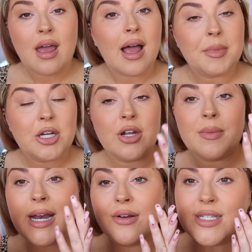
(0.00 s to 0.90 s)
I'm going to go get
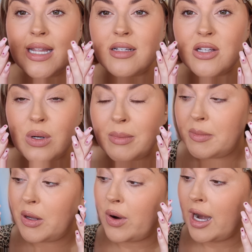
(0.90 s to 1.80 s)
my nails done. This is where I'm going
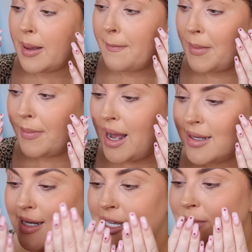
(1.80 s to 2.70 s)
to be wearing up my
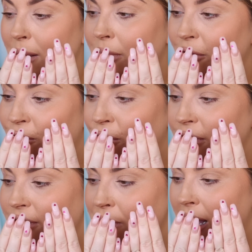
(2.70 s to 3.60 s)
mask. Here's my
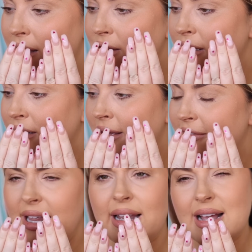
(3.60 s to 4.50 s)
before as well. I
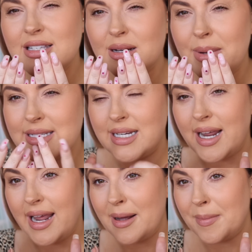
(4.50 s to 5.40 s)
feel like last time I did
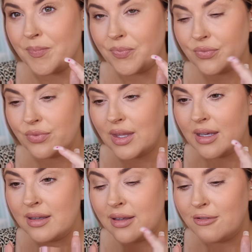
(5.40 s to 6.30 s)
a
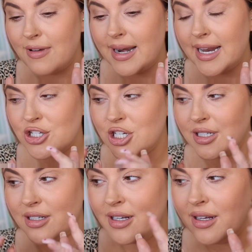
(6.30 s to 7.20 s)

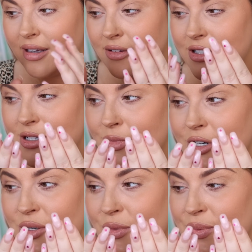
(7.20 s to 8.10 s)
foundation first
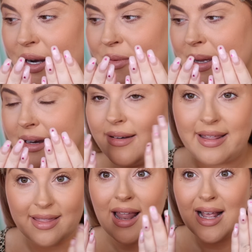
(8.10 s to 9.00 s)
impression was when I got my,
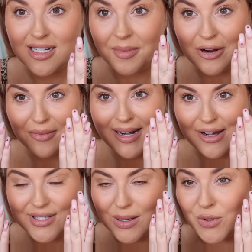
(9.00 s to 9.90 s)
like, the last time I got my
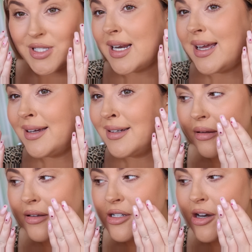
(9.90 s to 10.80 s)
nails done, wasn't it?
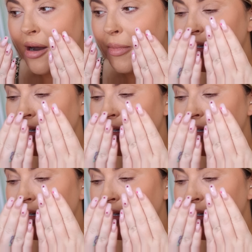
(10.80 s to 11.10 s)
Snap.